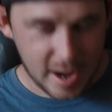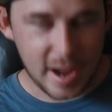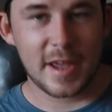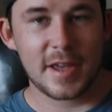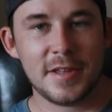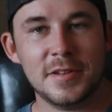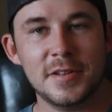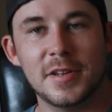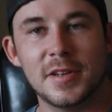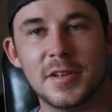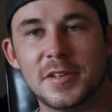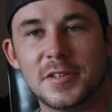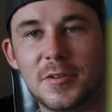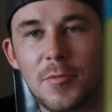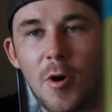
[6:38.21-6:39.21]
and
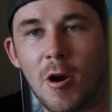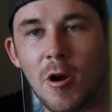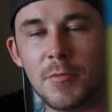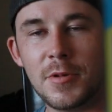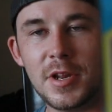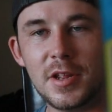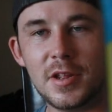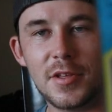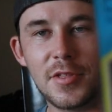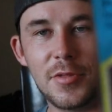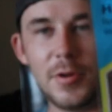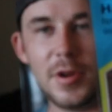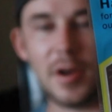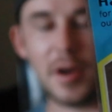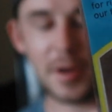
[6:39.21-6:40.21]
some Harmony
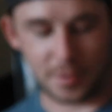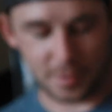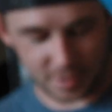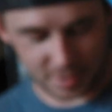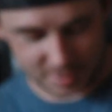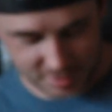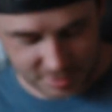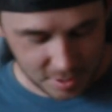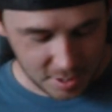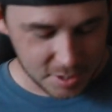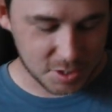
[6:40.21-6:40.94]
3-aught hooks.